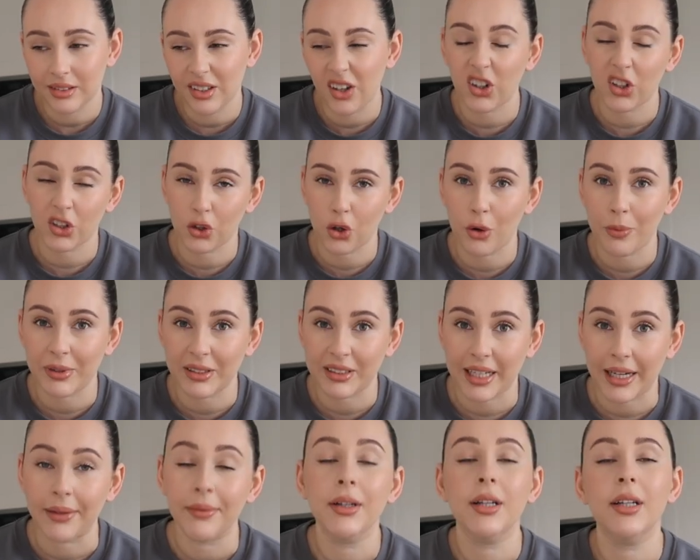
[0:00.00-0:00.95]
on a normal
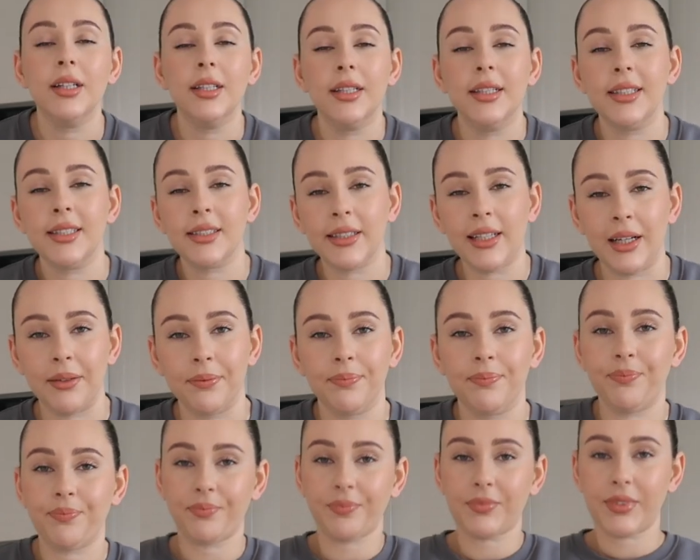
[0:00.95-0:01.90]
day. So yeah,
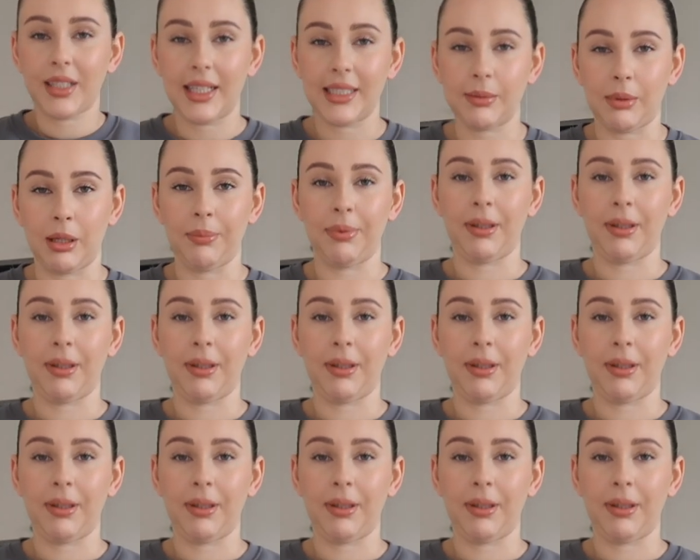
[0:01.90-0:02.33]
that is my